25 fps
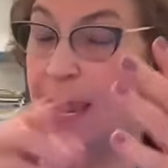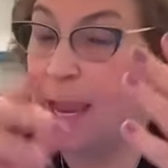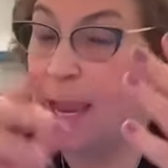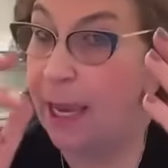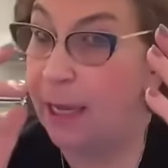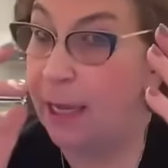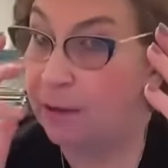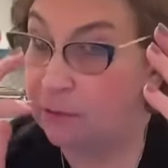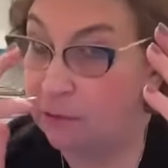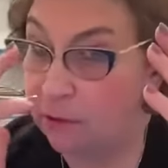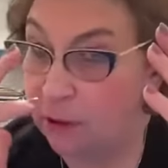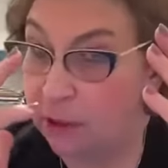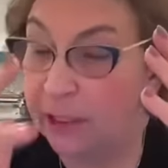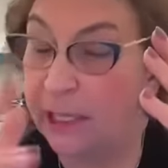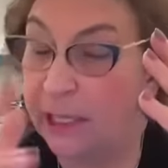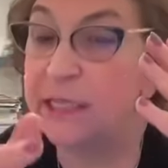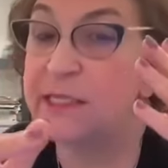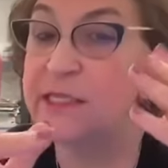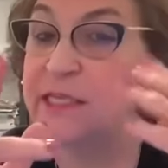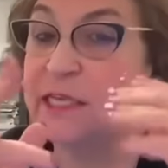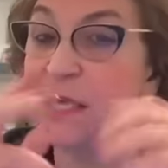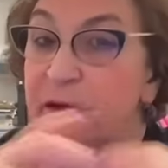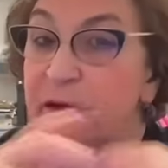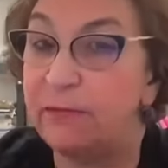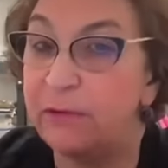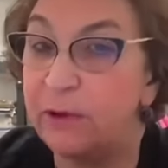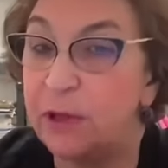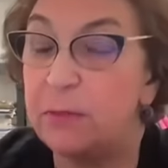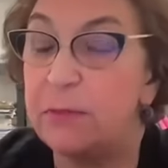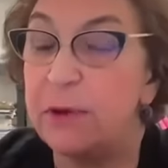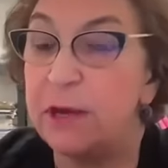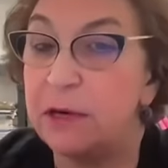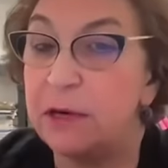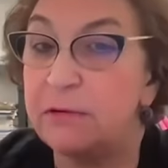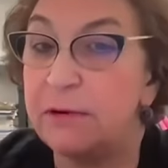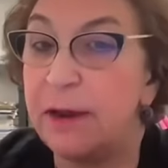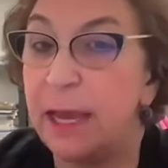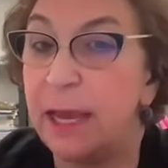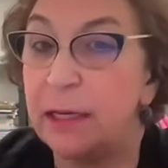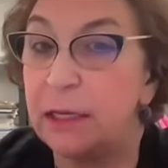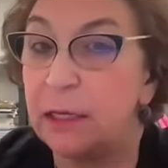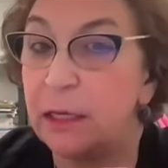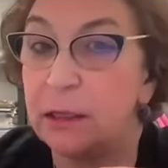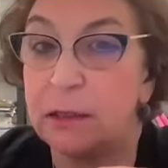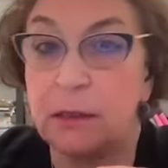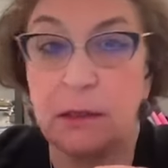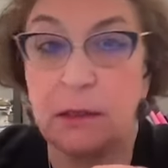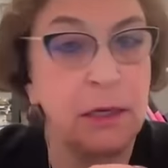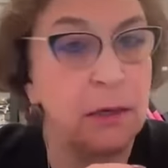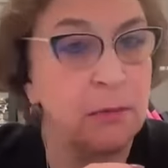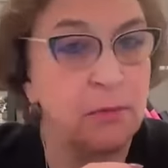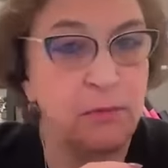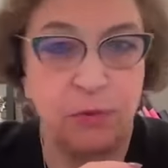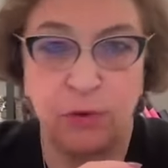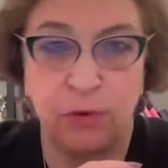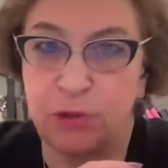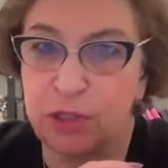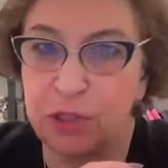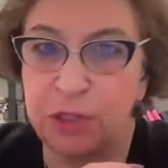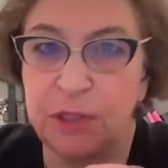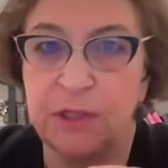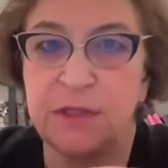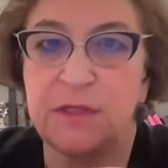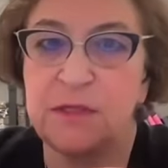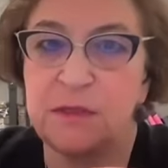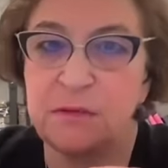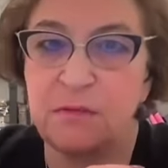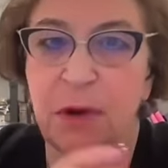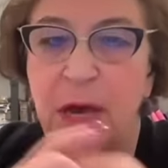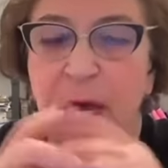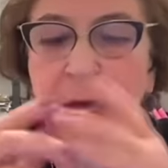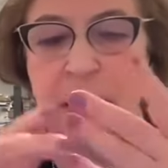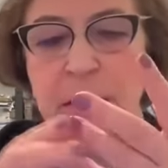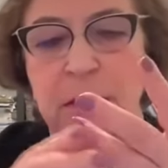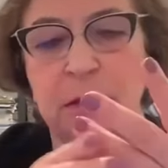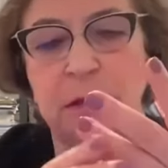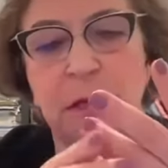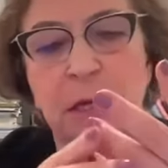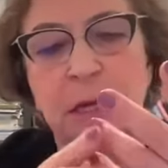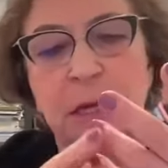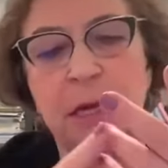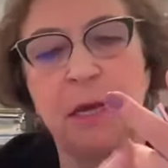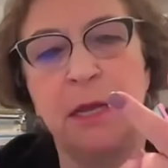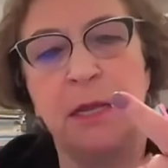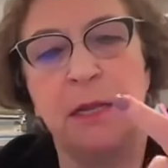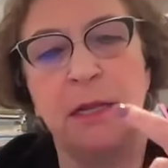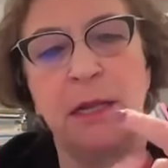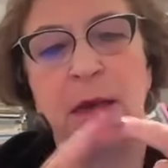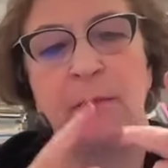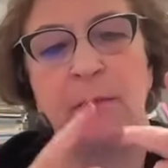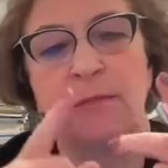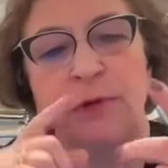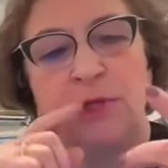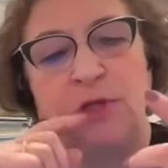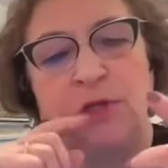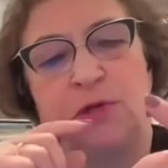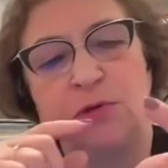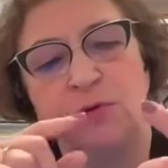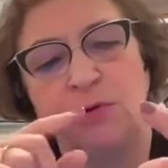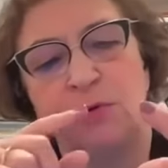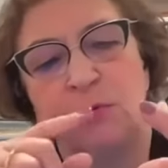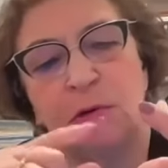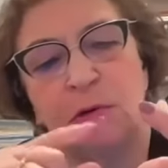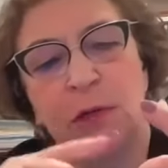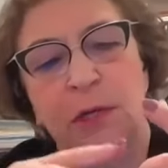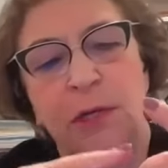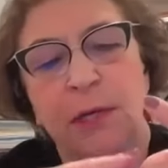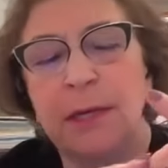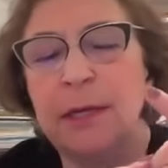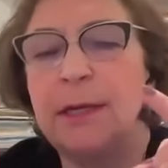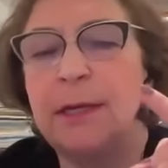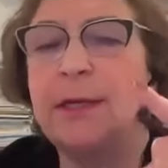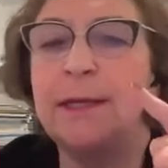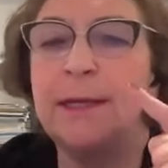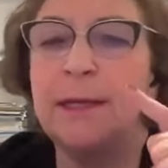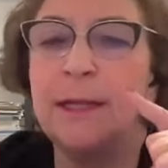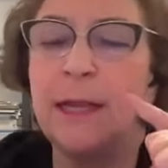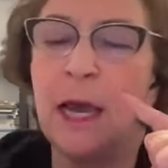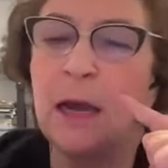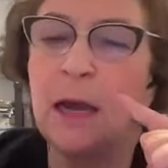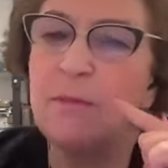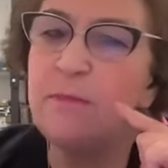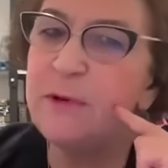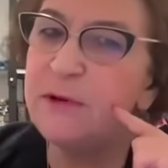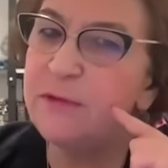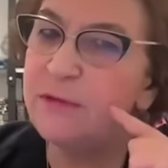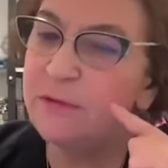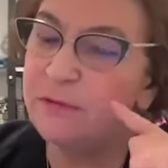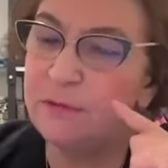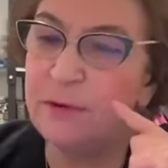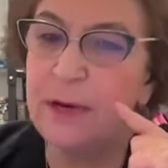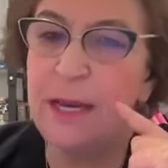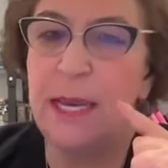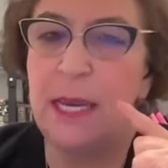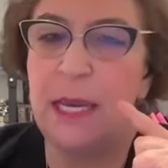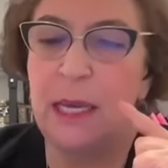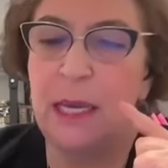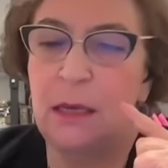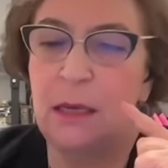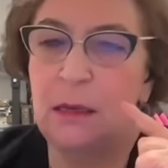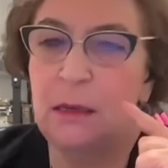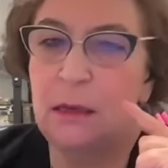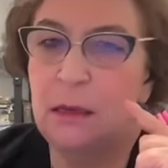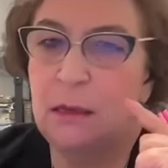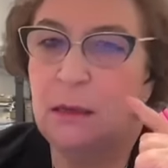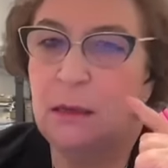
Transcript: And let's give him a credit. Putin is smart. Number two. Number three,